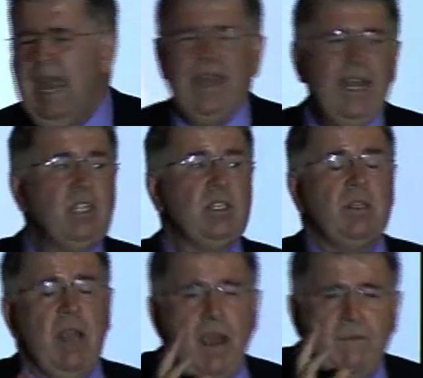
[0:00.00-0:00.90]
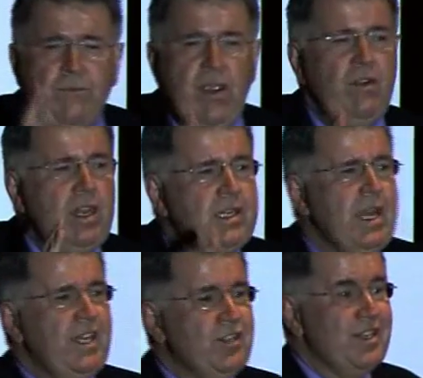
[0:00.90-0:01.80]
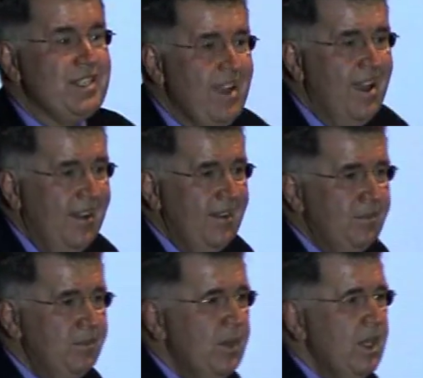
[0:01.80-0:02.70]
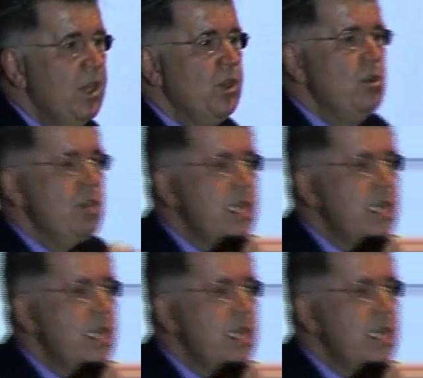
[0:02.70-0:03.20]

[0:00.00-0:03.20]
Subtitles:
And that's a very dangerous sign. Yeah. You